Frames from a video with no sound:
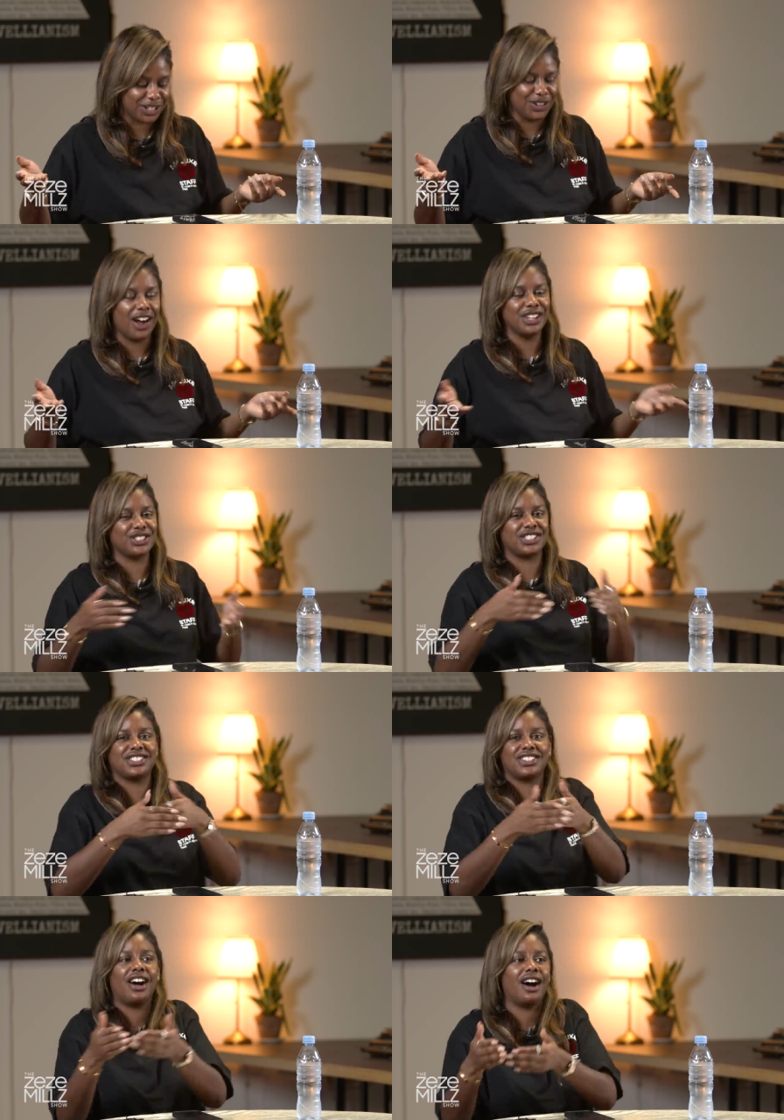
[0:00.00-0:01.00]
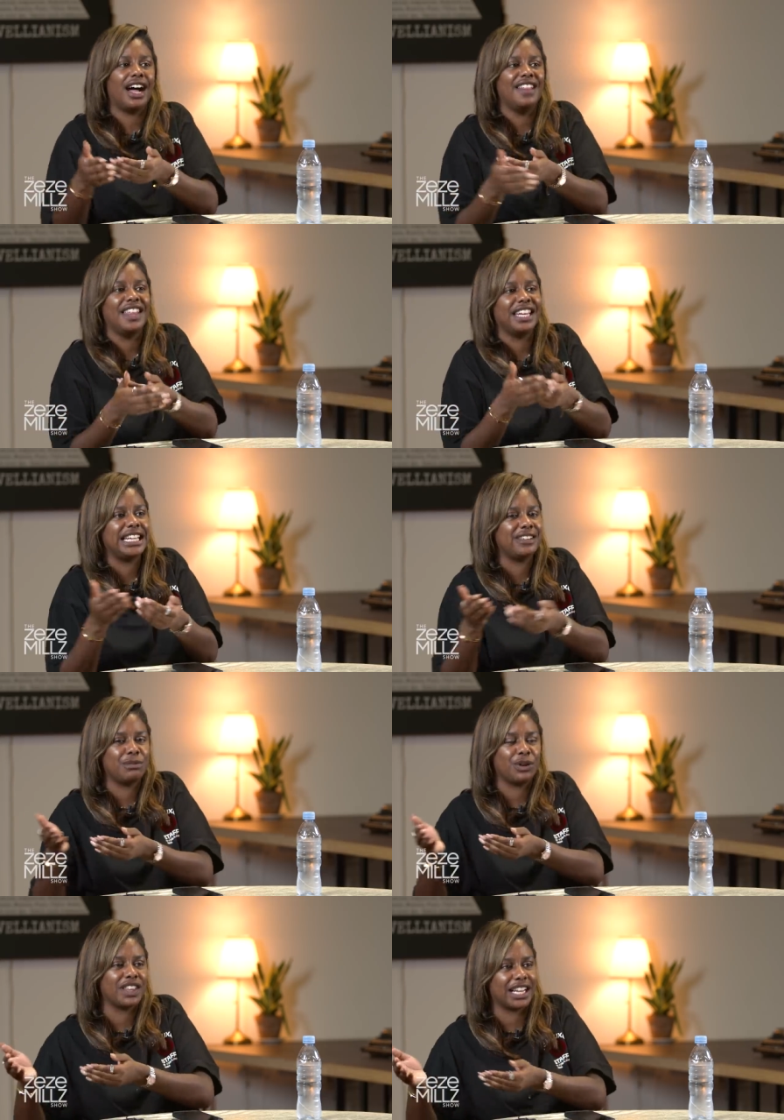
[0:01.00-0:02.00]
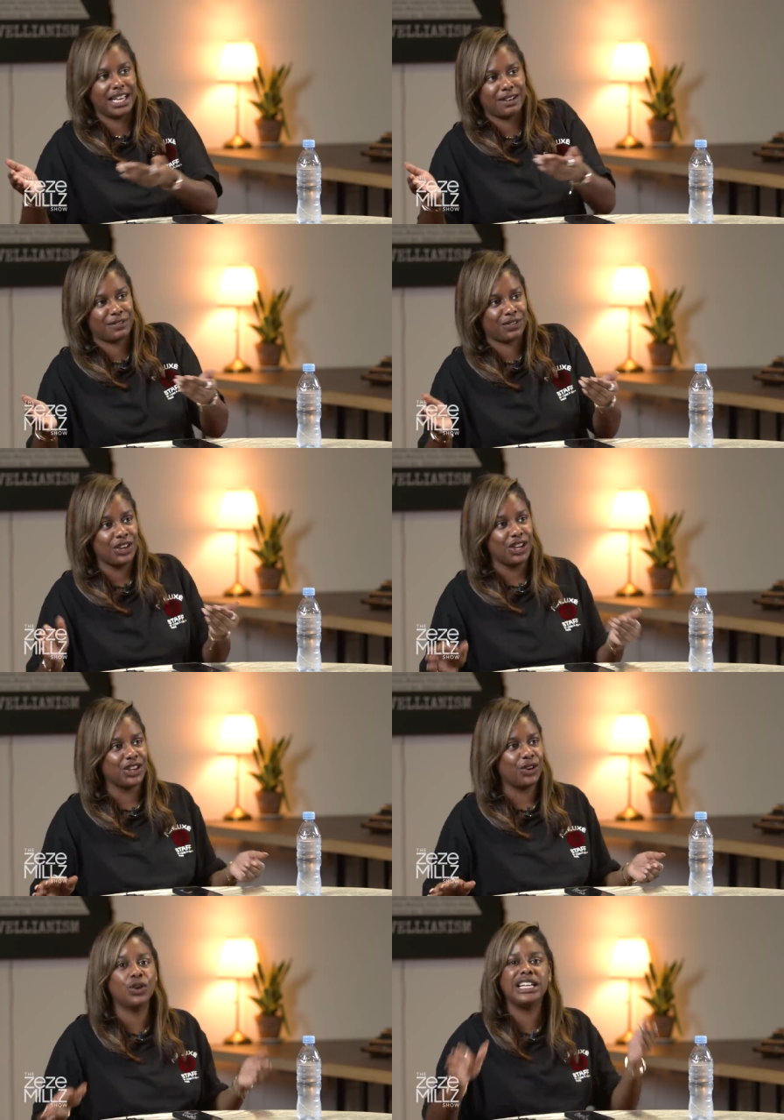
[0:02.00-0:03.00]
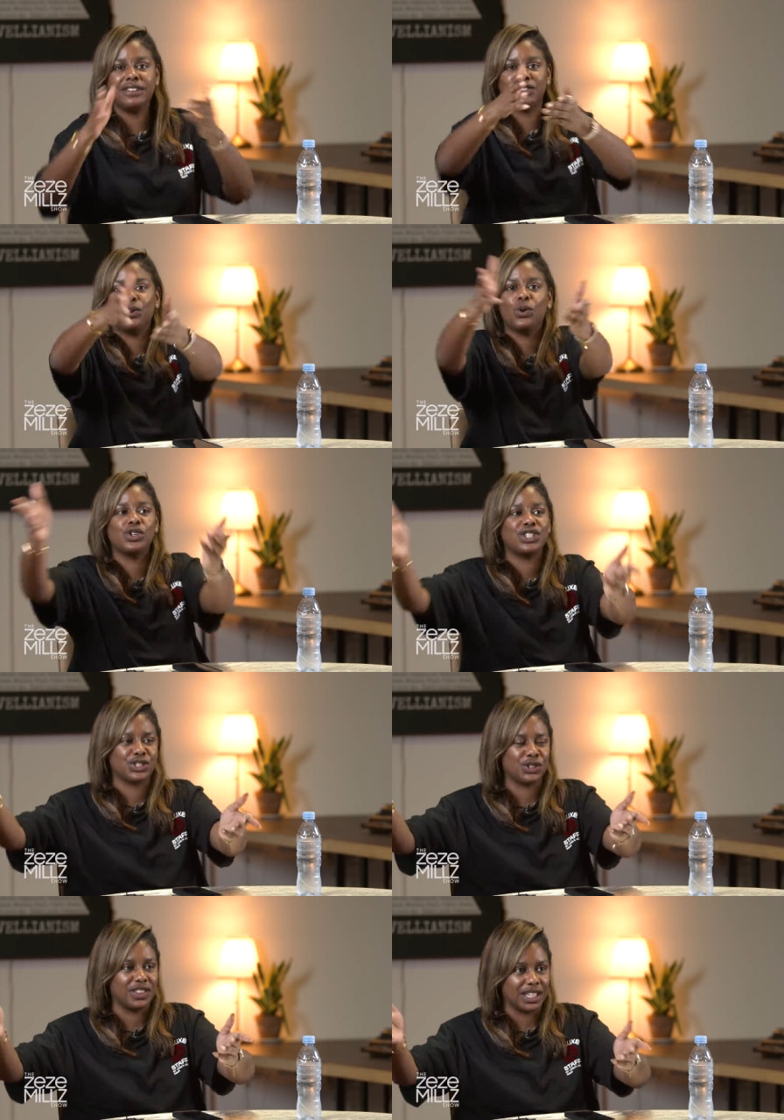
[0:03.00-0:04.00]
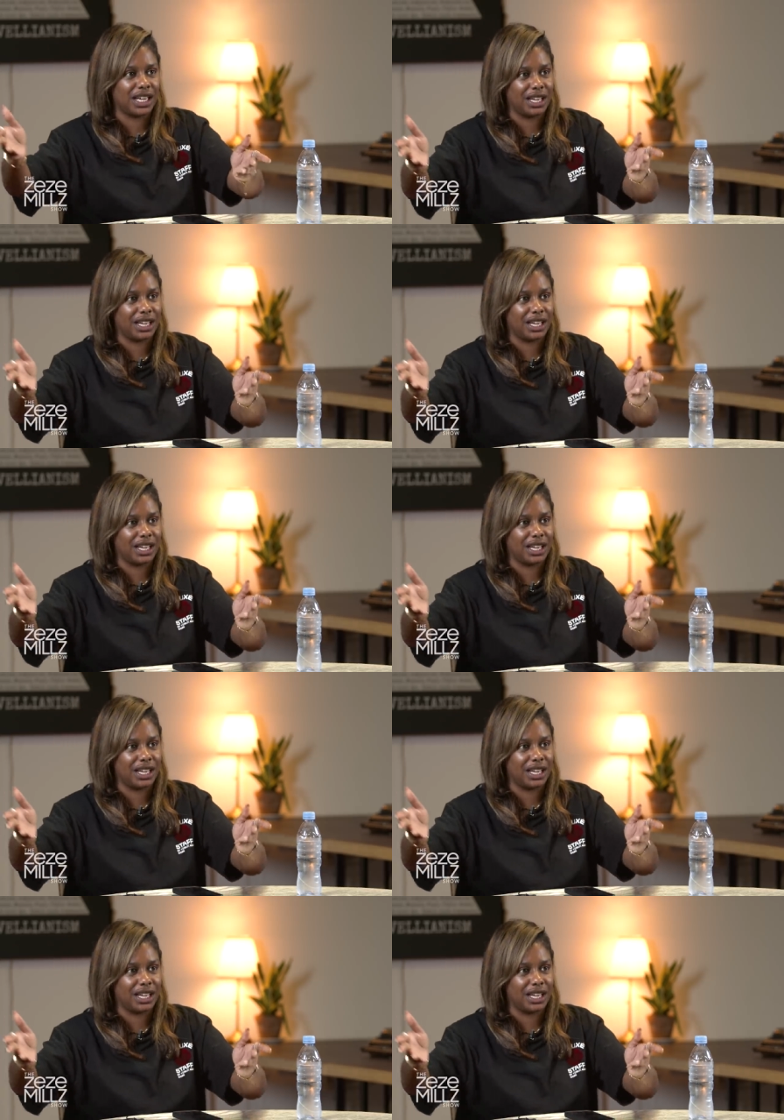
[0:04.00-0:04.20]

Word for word: it. You can't just start and then leave me on the cliff or leave the audience on the